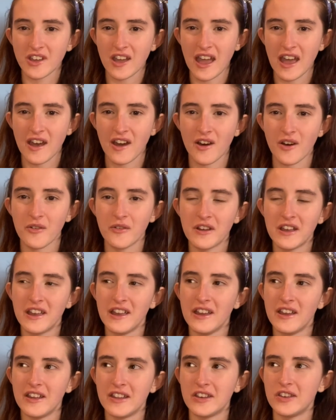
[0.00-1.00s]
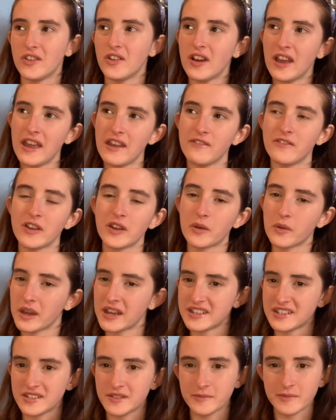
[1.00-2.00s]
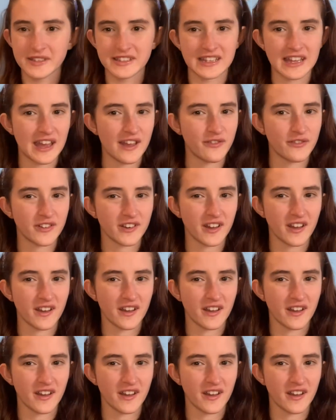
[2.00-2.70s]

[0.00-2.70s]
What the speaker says: how not every question was left